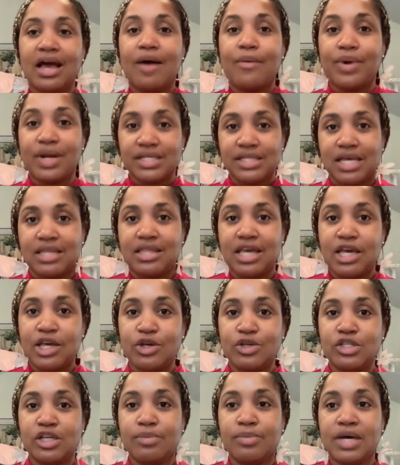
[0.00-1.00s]
I want to say thank
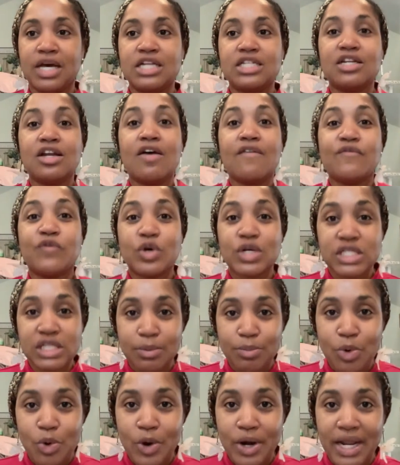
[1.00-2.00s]
you so much for
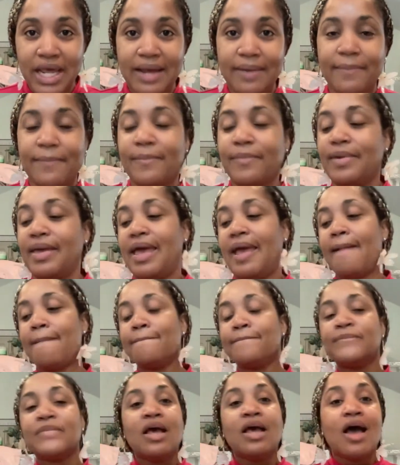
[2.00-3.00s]
supporting. Okay.